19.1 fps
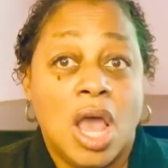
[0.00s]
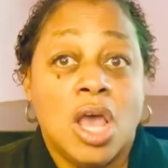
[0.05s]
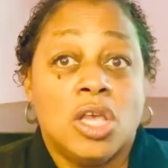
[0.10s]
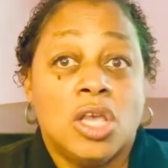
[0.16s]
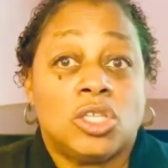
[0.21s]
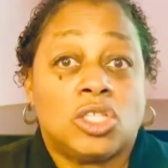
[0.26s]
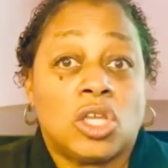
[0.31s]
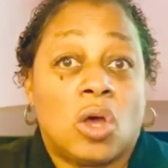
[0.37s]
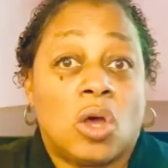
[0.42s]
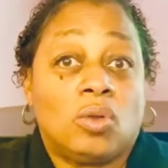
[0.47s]

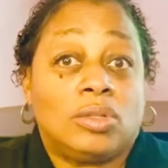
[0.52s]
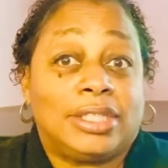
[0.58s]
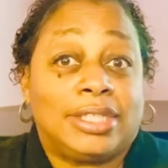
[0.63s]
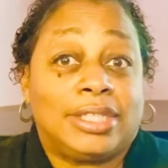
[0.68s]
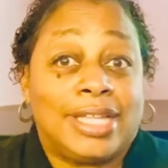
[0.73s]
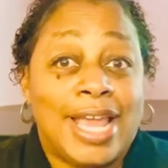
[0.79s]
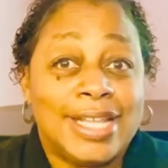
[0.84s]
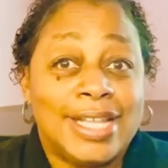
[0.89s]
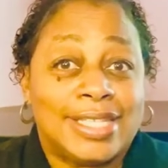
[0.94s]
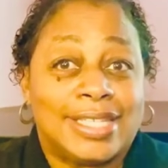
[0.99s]
So
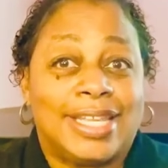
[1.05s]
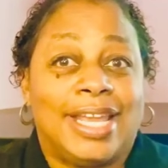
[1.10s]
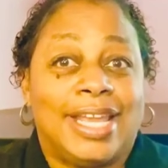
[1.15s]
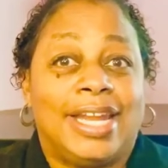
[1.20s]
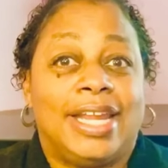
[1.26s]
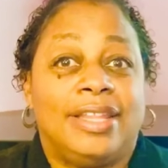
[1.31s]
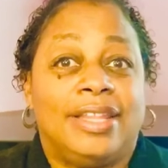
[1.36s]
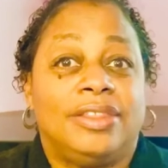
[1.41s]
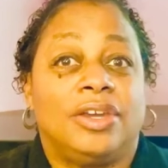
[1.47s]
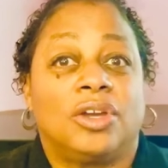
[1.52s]
let's get
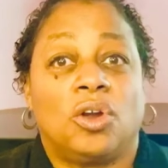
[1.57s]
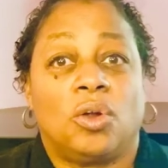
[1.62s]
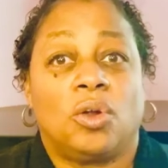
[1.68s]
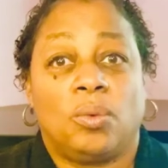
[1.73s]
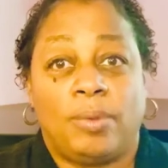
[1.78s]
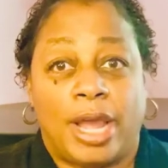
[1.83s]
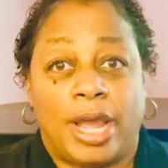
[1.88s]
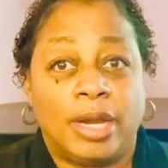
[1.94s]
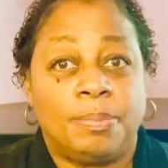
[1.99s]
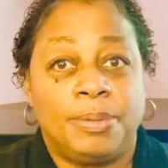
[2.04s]
in the
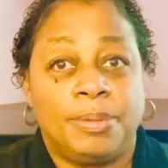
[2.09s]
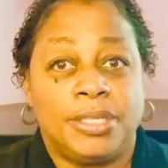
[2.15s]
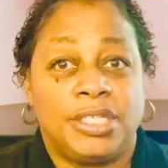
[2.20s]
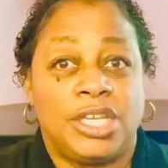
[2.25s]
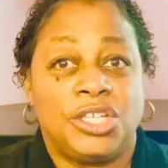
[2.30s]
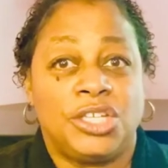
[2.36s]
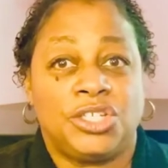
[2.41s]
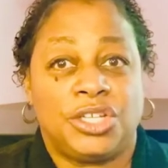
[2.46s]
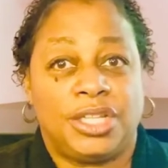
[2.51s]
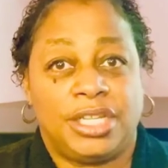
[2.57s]
correct
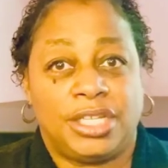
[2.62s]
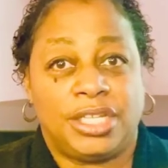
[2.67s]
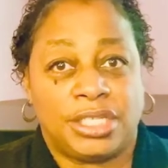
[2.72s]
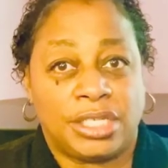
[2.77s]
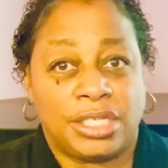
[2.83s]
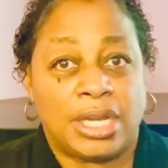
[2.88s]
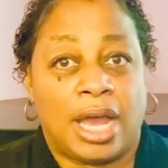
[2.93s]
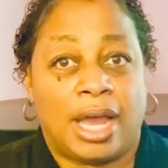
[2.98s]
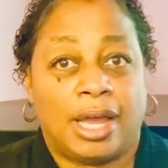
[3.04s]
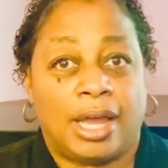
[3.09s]
position this
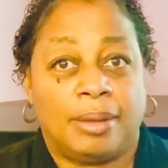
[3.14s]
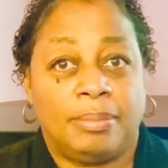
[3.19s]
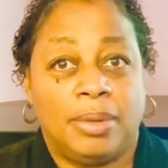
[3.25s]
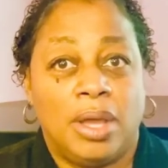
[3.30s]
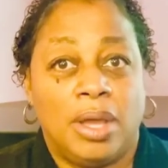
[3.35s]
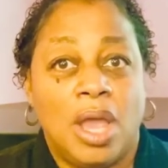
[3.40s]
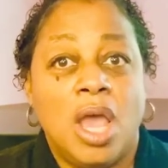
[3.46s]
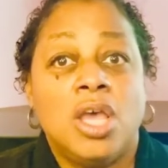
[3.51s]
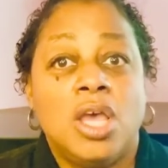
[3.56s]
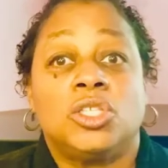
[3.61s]
time
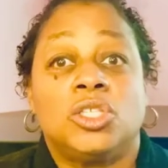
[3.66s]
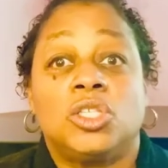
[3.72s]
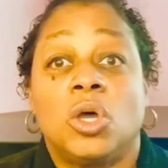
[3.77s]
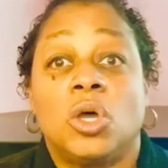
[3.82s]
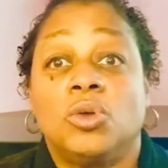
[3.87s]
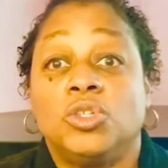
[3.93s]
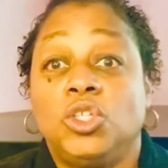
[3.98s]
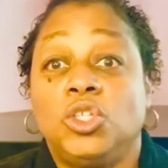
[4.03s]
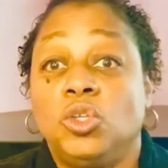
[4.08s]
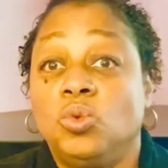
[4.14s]

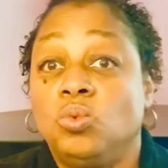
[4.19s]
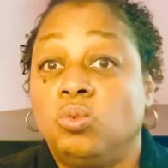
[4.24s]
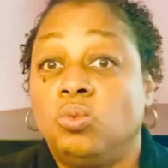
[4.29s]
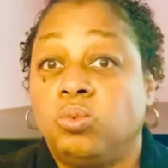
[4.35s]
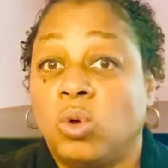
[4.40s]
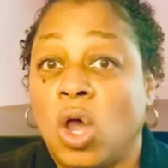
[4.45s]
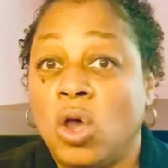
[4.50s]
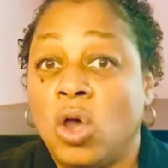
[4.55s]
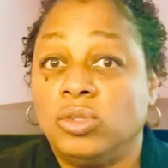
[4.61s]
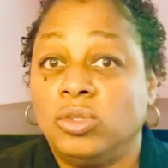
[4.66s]
so you
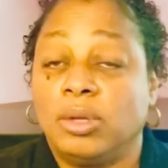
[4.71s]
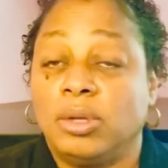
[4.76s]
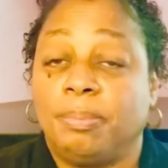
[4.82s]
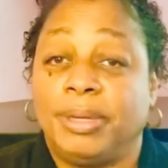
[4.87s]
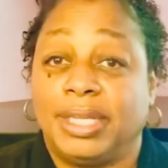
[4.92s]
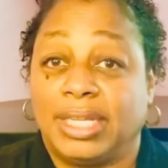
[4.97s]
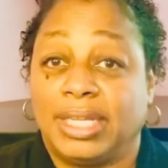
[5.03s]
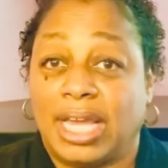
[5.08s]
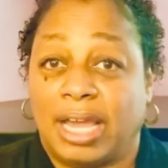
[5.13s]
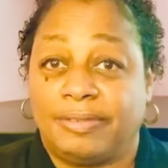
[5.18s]
won't be
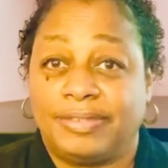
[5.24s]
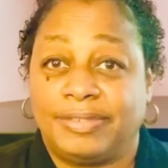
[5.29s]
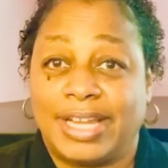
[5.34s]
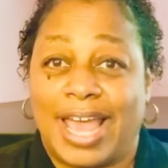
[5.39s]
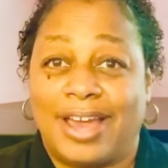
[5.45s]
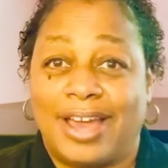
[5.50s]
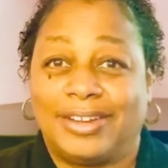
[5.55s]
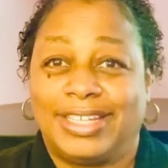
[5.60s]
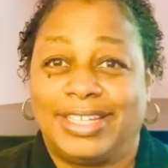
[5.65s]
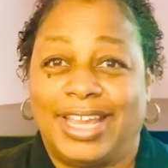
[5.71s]
left
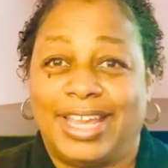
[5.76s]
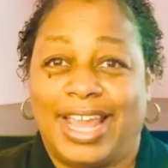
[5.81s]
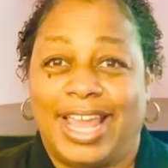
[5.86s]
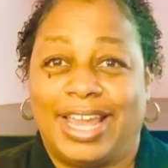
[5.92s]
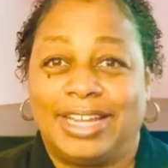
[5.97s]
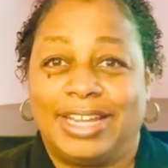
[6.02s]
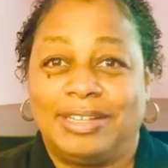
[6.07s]
out again.